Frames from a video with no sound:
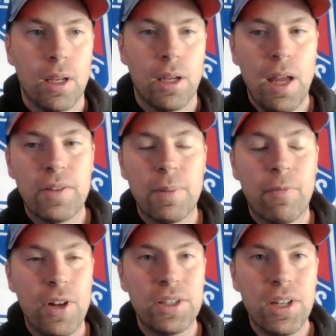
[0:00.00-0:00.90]
Gonna have some
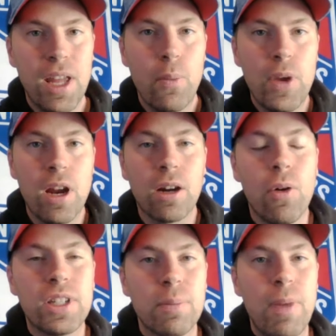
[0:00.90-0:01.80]
fun today. We are
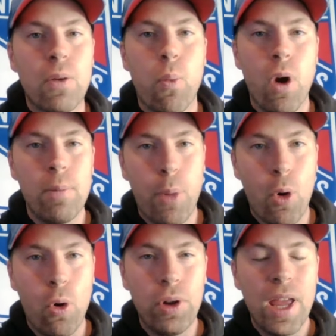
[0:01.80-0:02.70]
going to make one
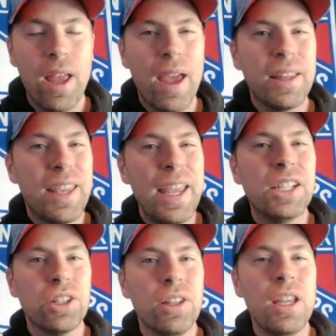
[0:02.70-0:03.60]
bold and
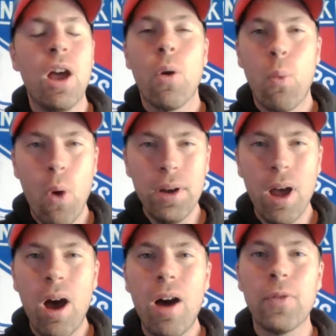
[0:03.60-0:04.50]
occasionally one
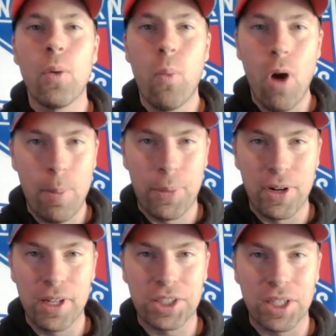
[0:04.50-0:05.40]
off the wall
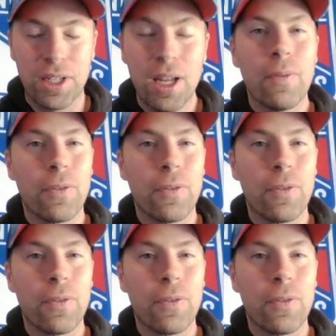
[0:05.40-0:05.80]
prediction